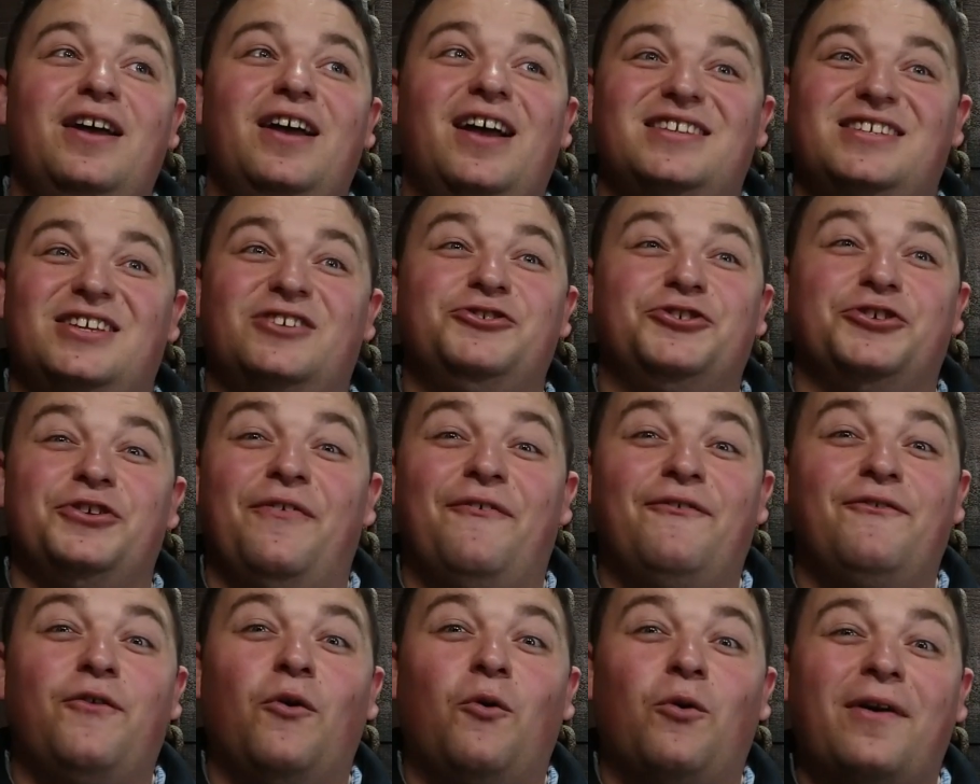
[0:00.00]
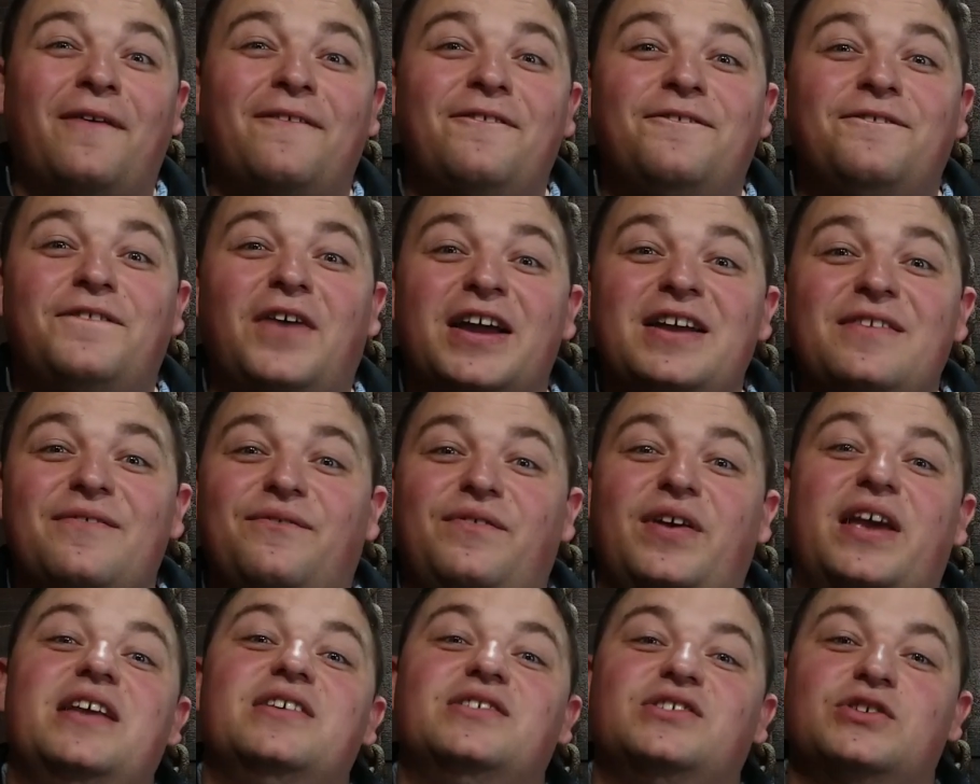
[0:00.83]
essentially 4 fight
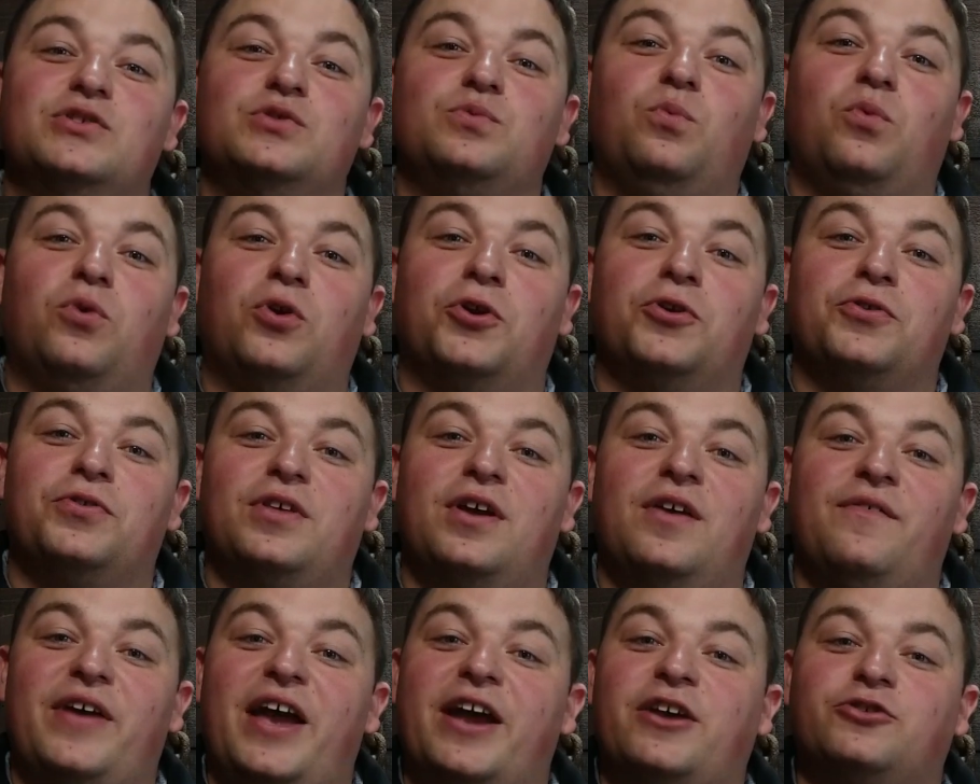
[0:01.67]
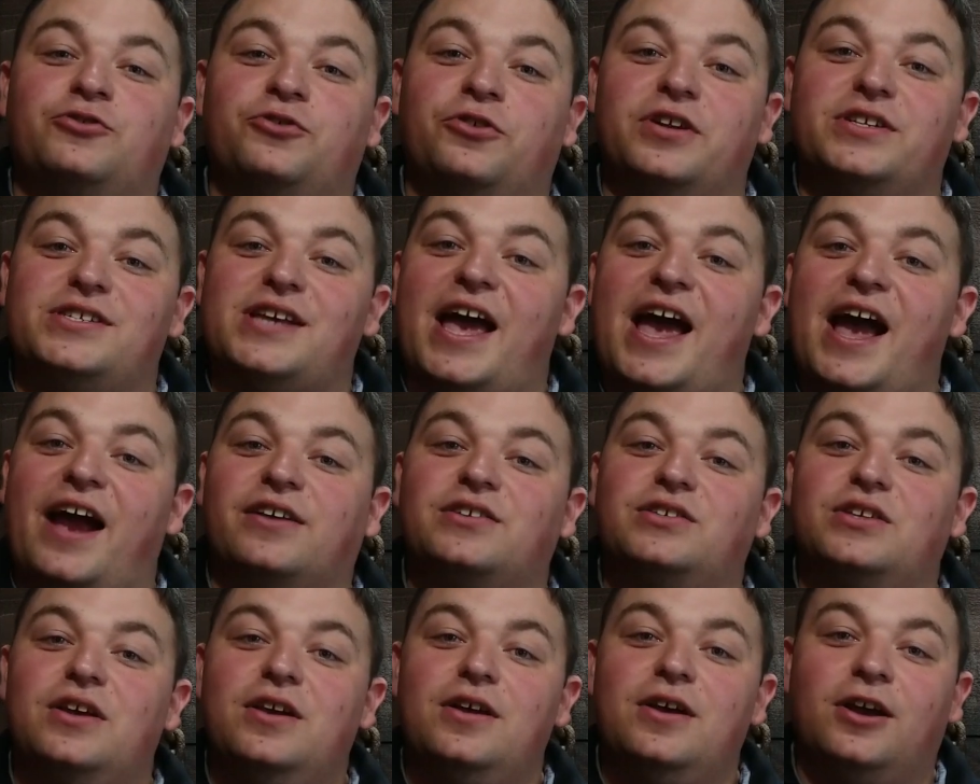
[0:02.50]
phases worth of extra
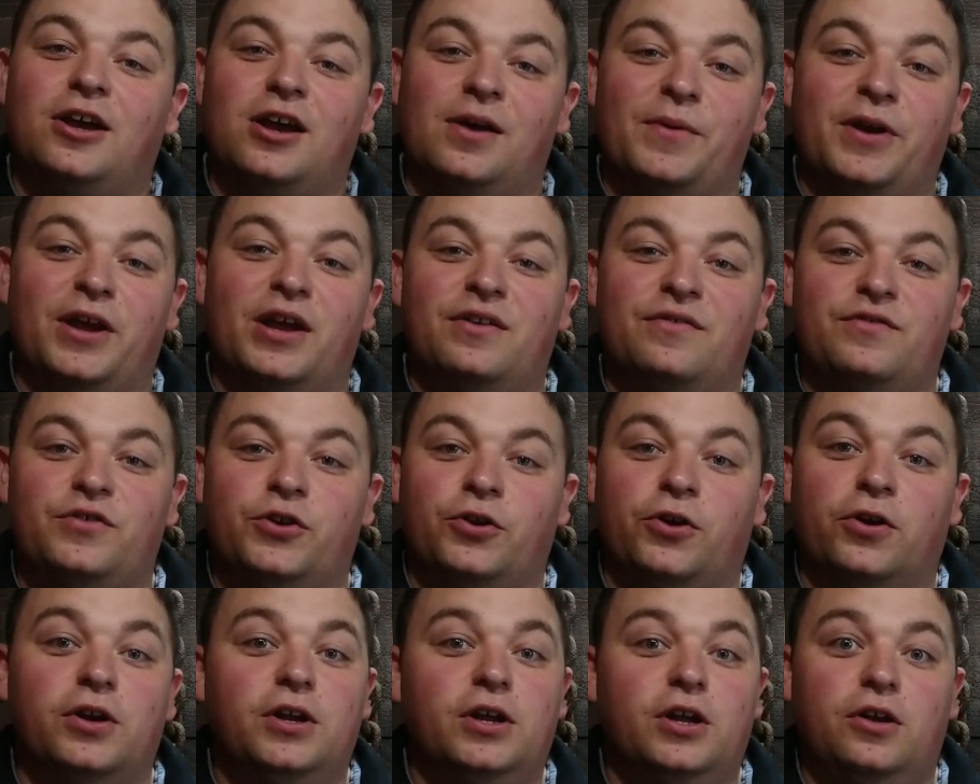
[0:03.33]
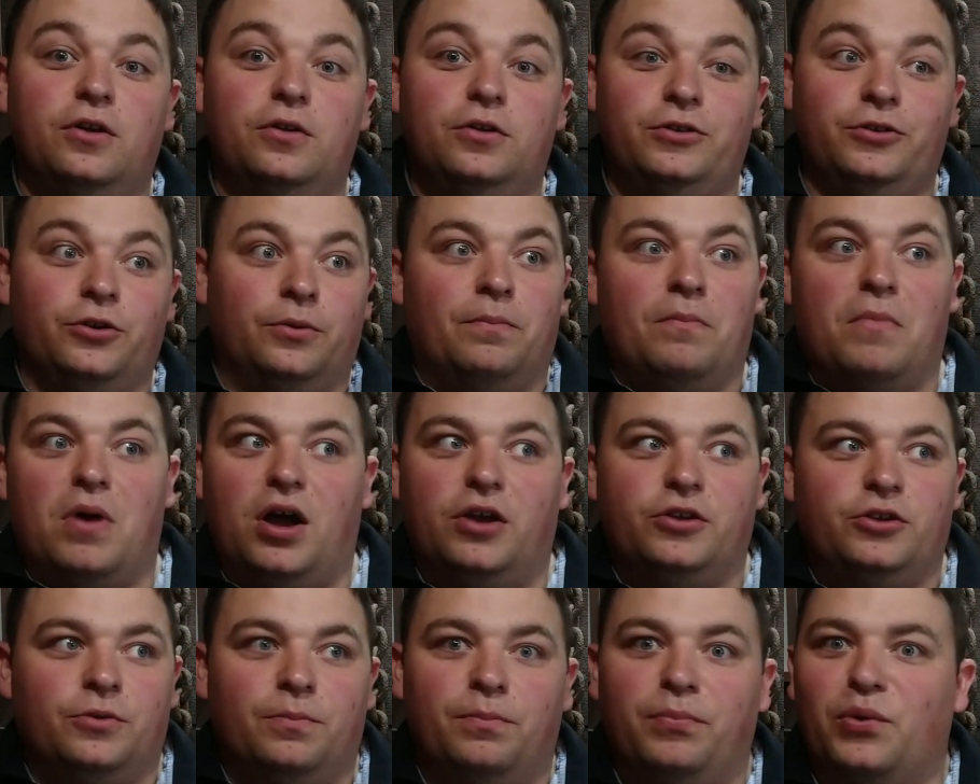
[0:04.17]
attacks coming out of your
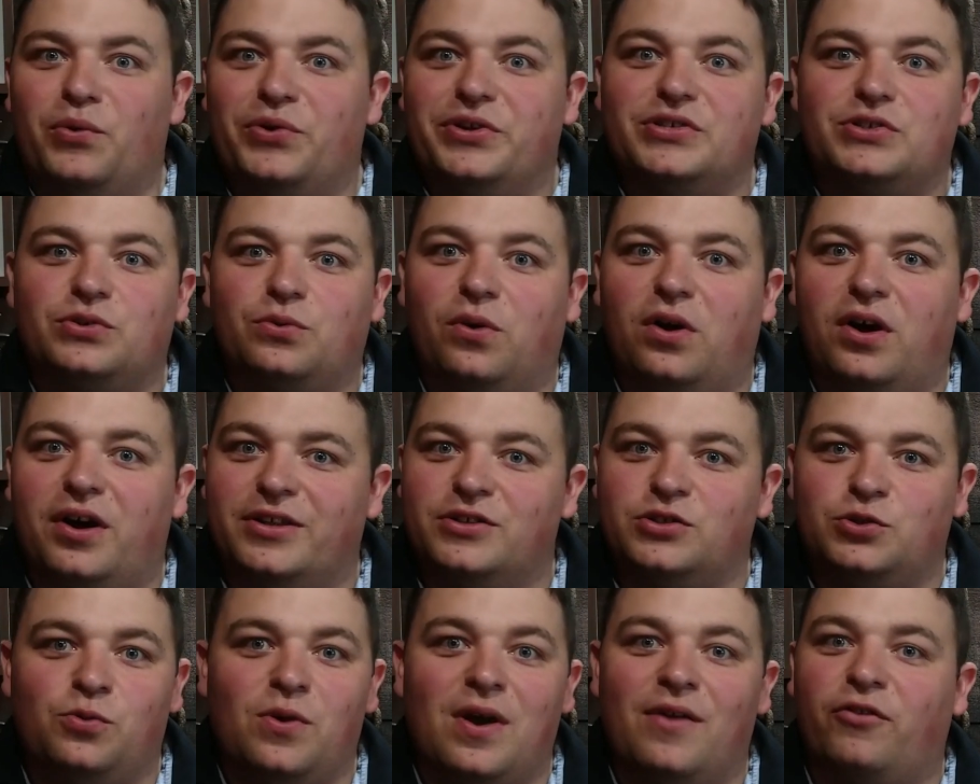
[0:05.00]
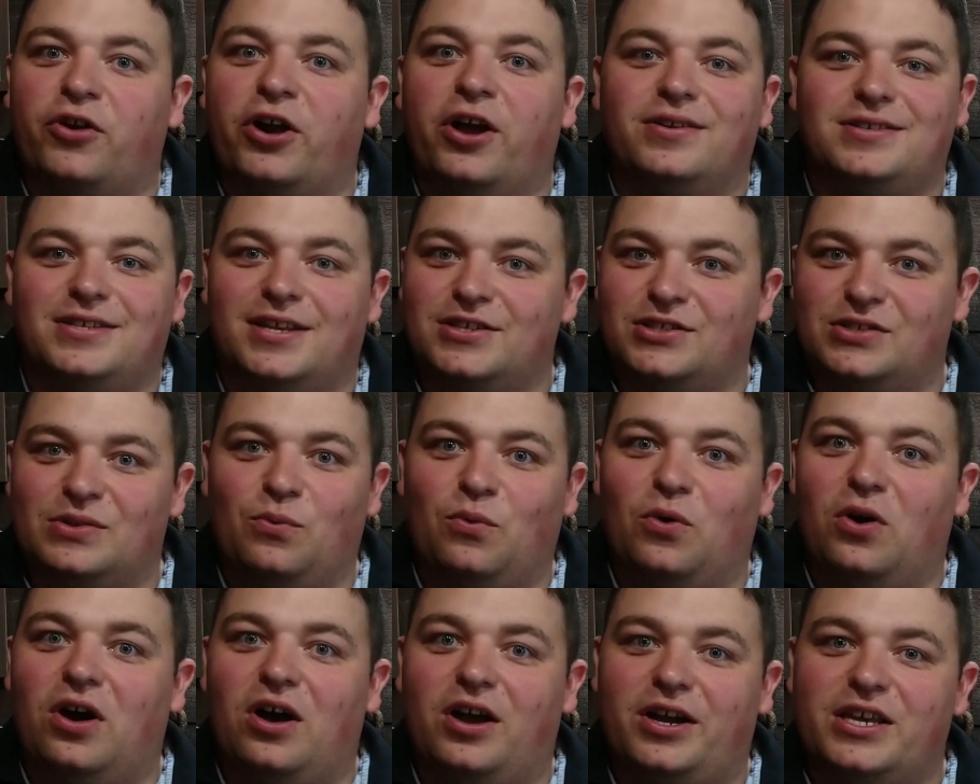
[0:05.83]
boy squads, whoever else has the
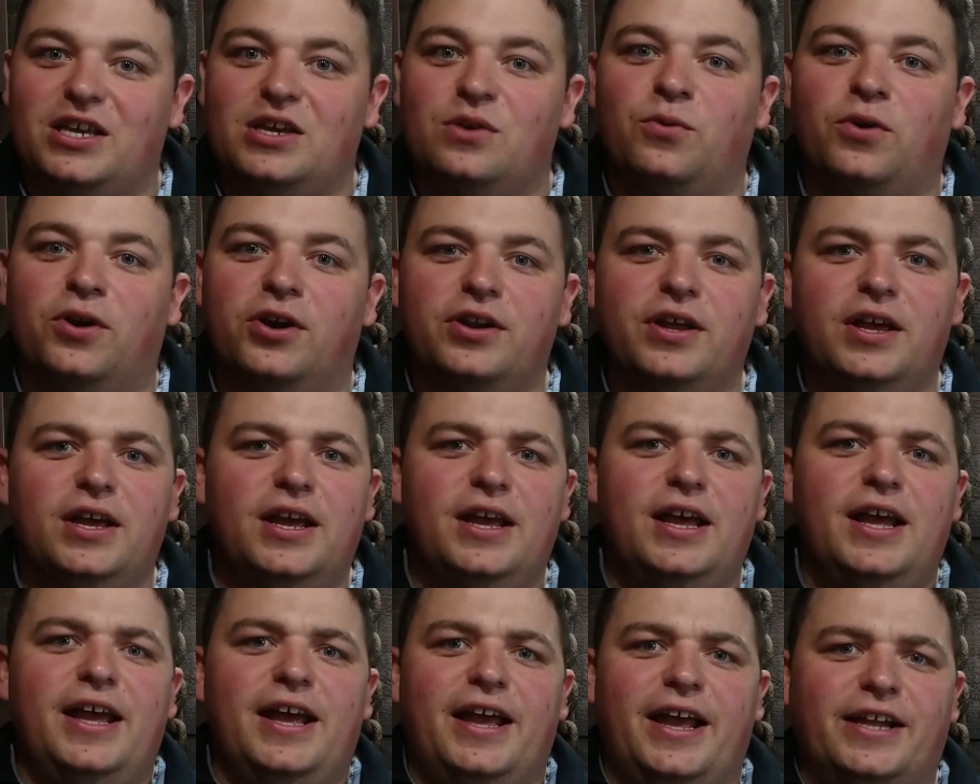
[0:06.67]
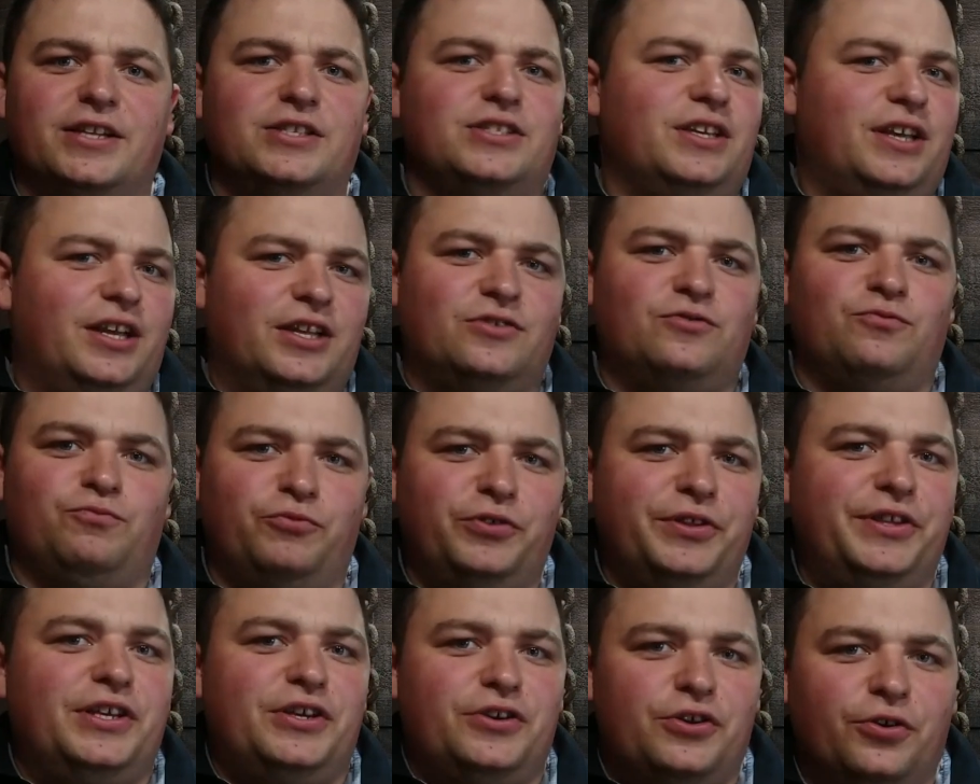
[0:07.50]
WA keyword. It's
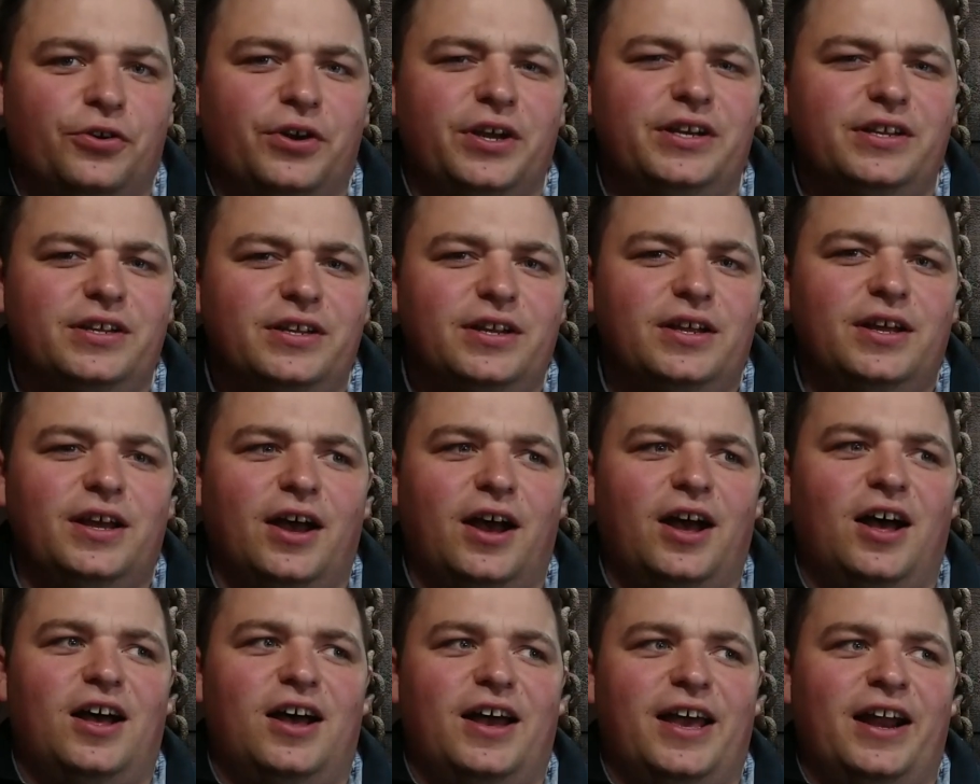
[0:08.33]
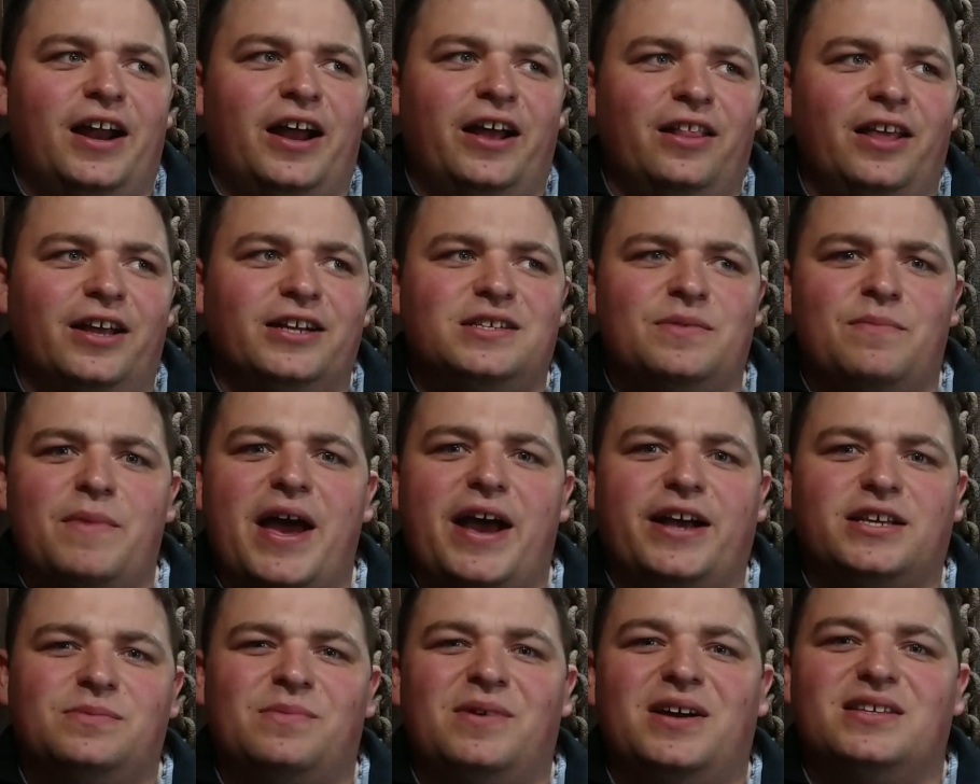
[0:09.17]
really good. And I like to
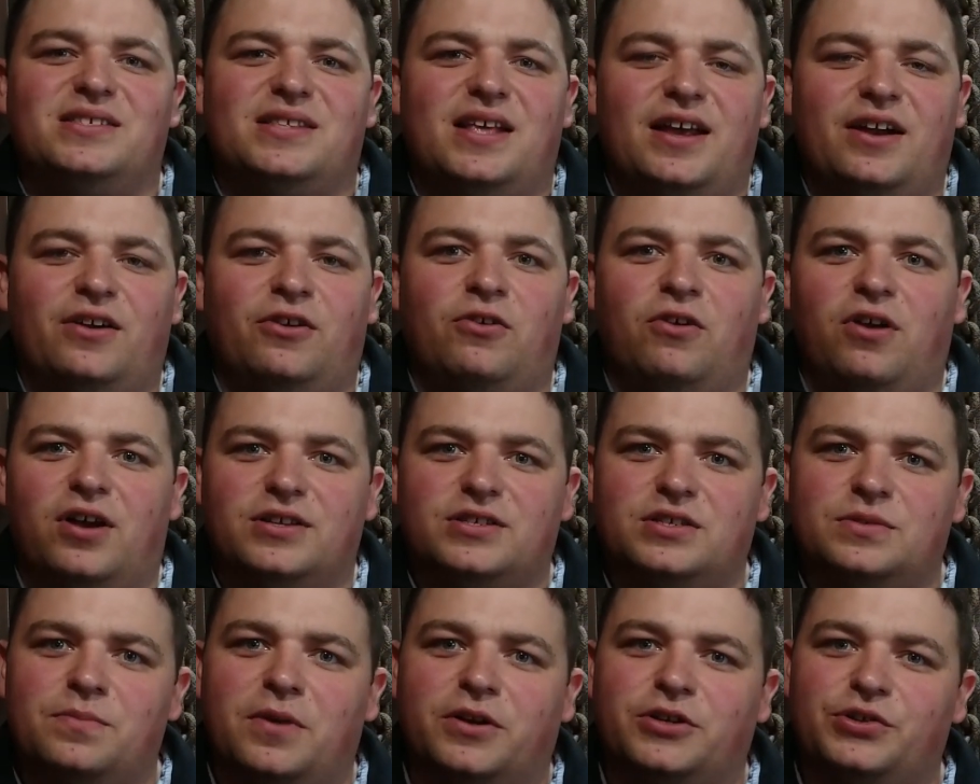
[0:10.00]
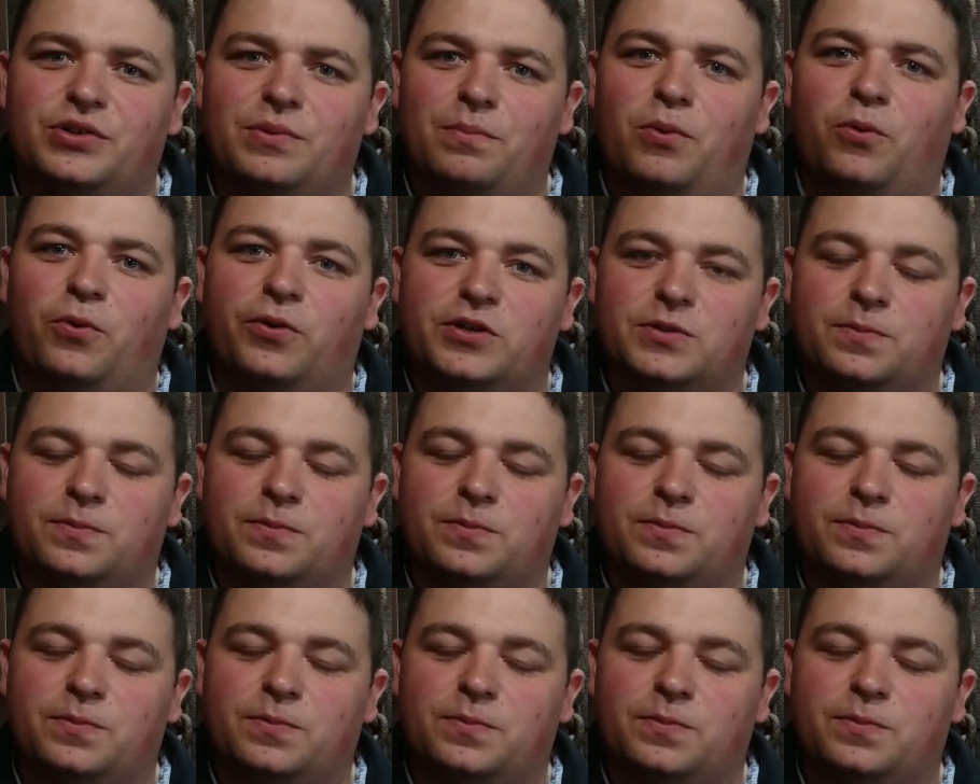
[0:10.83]
maximize that across as much of the board as